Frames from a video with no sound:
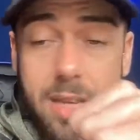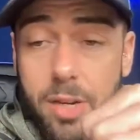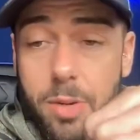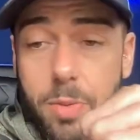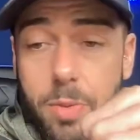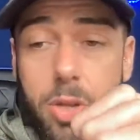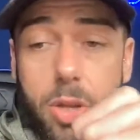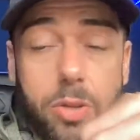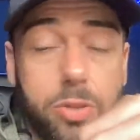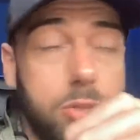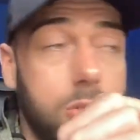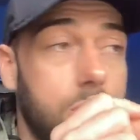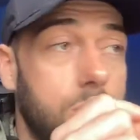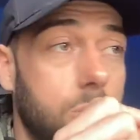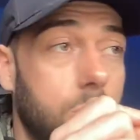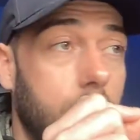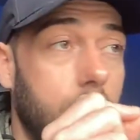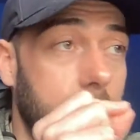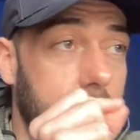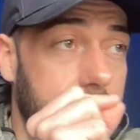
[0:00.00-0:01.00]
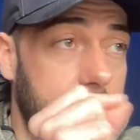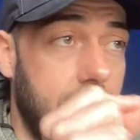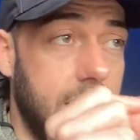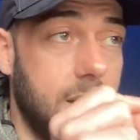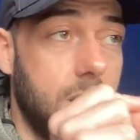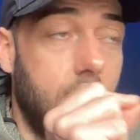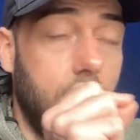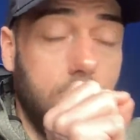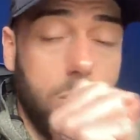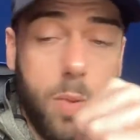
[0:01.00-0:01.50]
them closer towards their
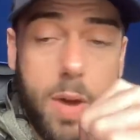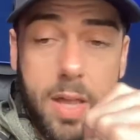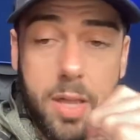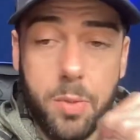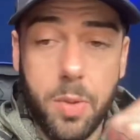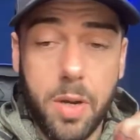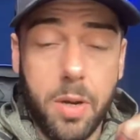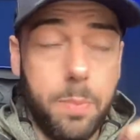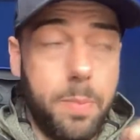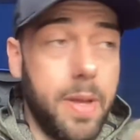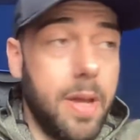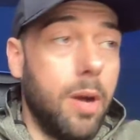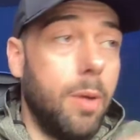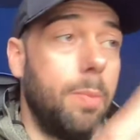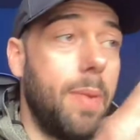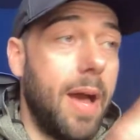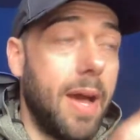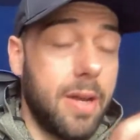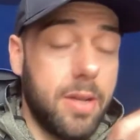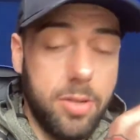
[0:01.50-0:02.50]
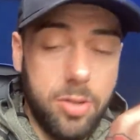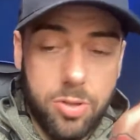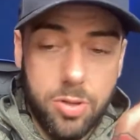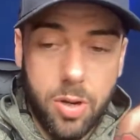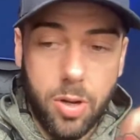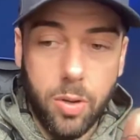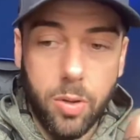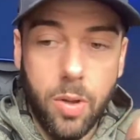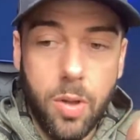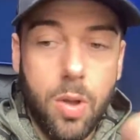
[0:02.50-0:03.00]
goal, where they want to be, or better
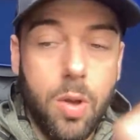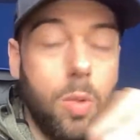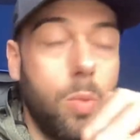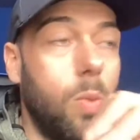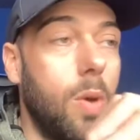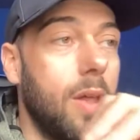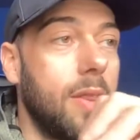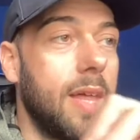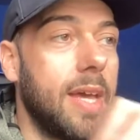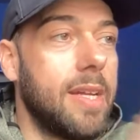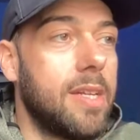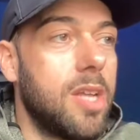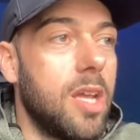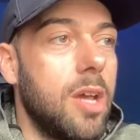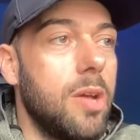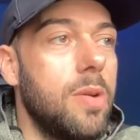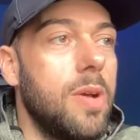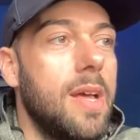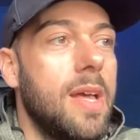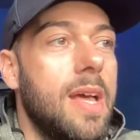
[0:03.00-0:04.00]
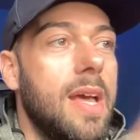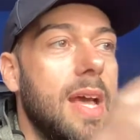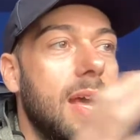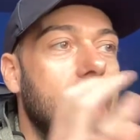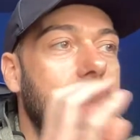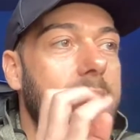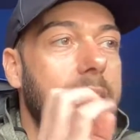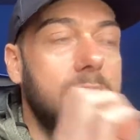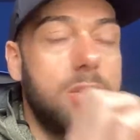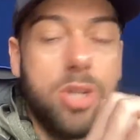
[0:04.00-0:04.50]
control, what they do
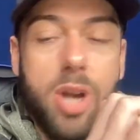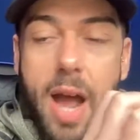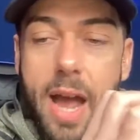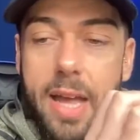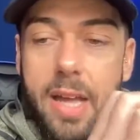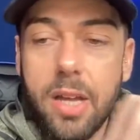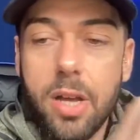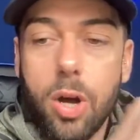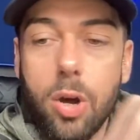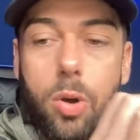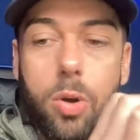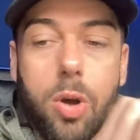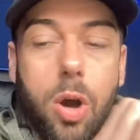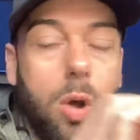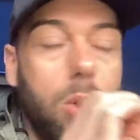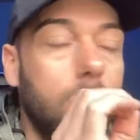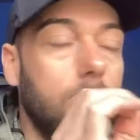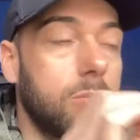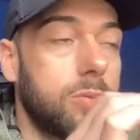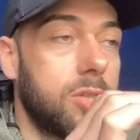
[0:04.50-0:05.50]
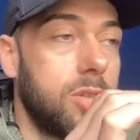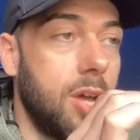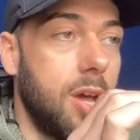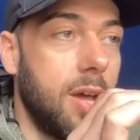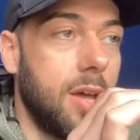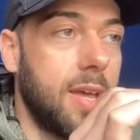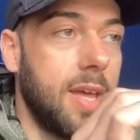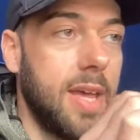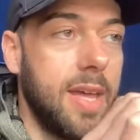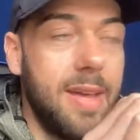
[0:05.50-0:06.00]
is they try and go cold
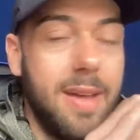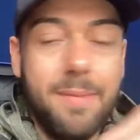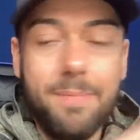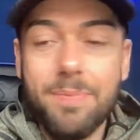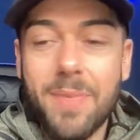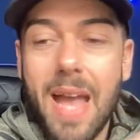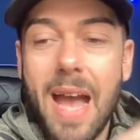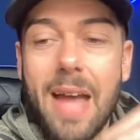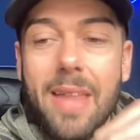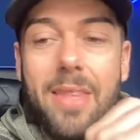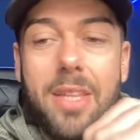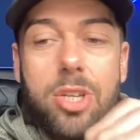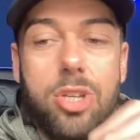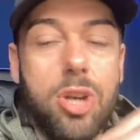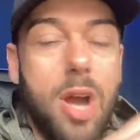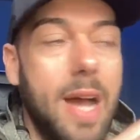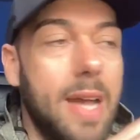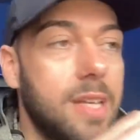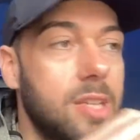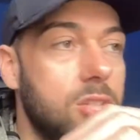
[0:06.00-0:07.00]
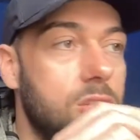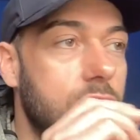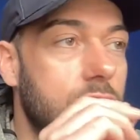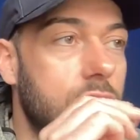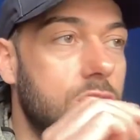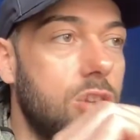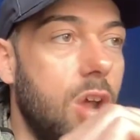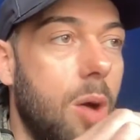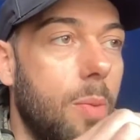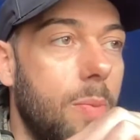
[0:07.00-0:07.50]
turkey and they try and
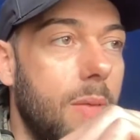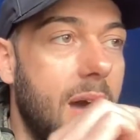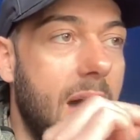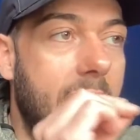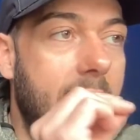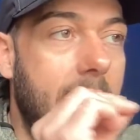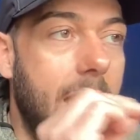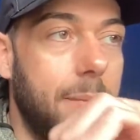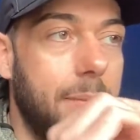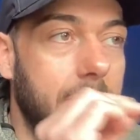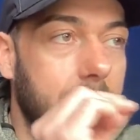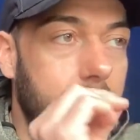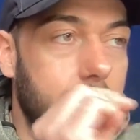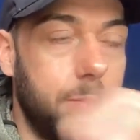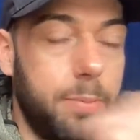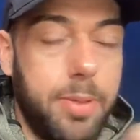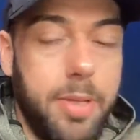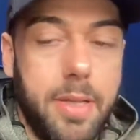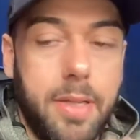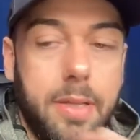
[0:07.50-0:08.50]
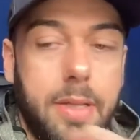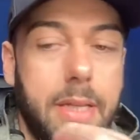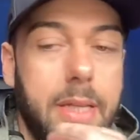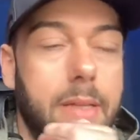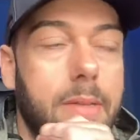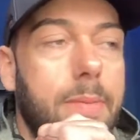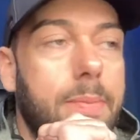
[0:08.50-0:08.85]
stop that habit completely.